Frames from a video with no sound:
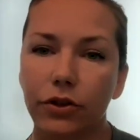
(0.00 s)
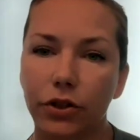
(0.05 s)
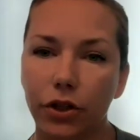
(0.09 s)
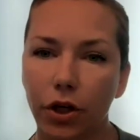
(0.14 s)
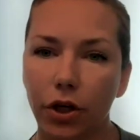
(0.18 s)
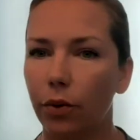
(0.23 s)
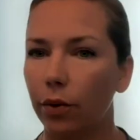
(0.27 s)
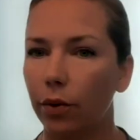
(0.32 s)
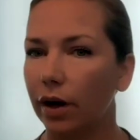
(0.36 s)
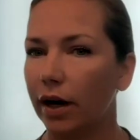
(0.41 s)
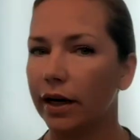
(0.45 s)

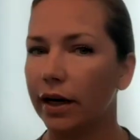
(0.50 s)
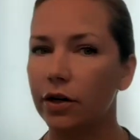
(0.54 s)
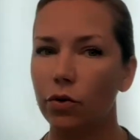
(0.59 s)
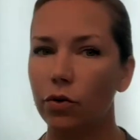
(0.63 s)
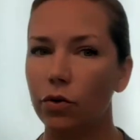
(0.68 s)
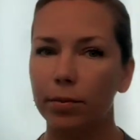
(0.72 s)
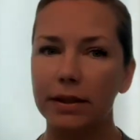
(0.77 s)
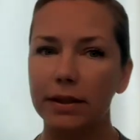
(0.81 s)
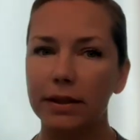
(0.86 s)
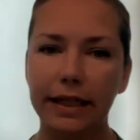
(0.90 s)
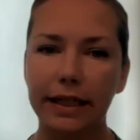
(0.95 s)
So
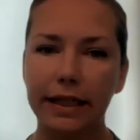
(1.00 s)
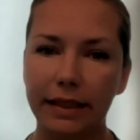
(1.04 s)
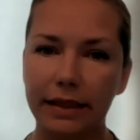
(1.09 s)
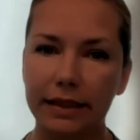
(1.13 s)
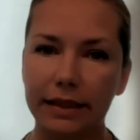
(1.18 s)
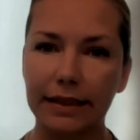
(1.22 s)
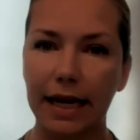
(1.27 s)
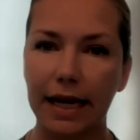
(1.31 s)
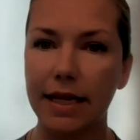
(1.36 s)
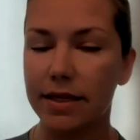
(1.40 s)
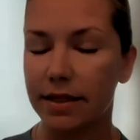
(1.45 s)
enormously
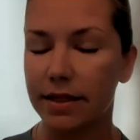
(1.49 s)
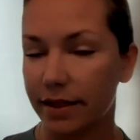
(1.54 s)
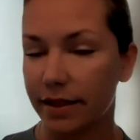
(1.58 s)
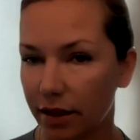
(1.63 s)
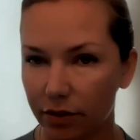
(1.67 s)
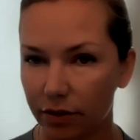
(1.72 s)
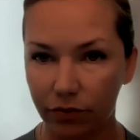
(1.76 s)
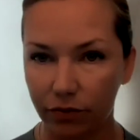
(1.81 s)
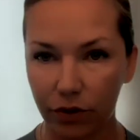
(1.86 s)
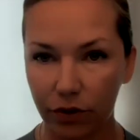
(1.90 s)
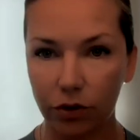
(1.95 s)

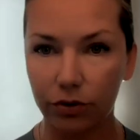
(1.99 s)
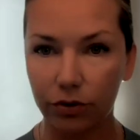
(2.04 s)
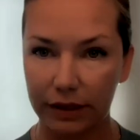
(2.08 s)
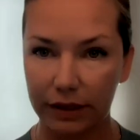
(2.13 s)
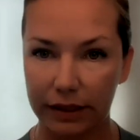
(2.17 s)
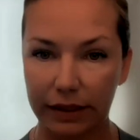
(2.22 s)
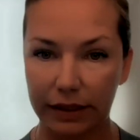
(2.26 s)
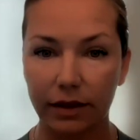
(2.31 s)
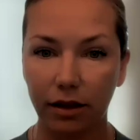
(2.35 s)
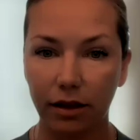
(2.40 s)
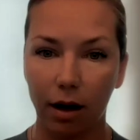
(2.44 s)
extensive
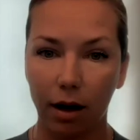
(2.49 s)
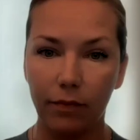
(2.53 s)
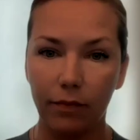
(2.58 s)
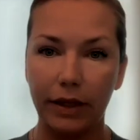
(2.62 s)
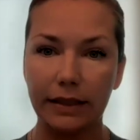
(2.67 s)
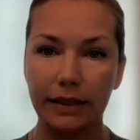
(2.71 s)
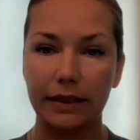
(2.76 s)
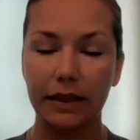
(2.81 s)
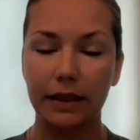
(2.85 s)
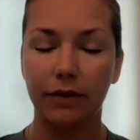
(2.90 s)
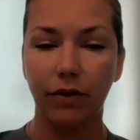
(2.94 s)
uses,
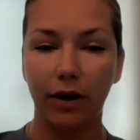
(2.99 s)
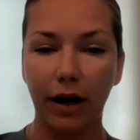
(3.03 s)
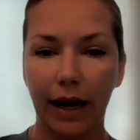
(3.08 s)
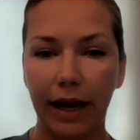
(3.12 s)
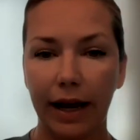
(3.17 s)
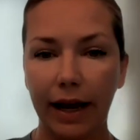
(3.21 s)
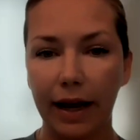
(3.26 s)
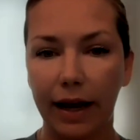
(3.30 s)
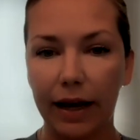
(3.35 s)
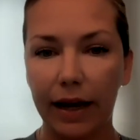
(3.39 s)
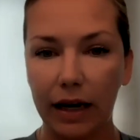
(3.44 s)
obviously, for
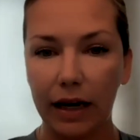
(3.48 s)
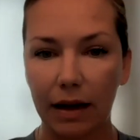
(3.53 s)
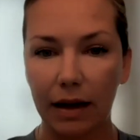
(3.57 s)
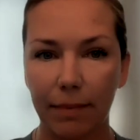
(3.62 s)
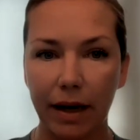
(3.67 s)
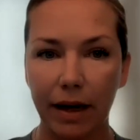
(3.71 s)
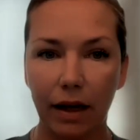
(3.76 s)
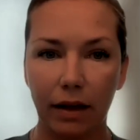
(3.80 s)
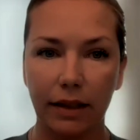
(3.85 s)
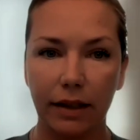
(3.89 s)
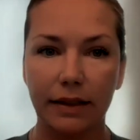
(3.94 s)
AI and
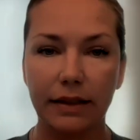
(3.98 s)
ML.